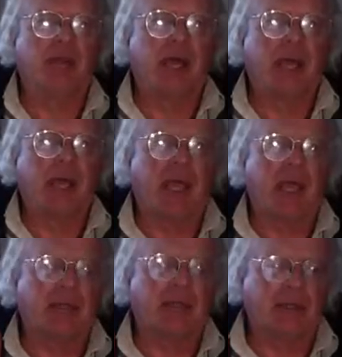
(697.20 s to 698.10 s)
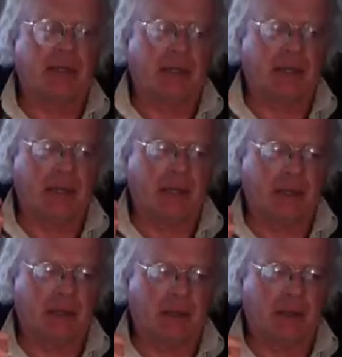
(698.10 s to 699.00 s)
and
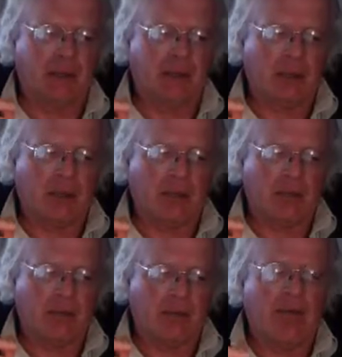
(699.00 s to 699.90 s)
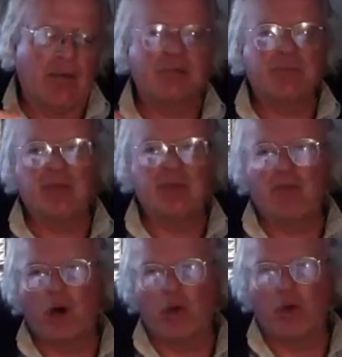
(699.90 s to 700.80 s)
that is being fought
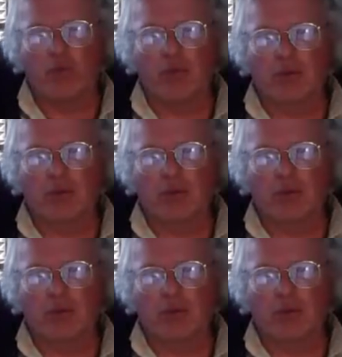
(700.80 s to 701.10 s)
over.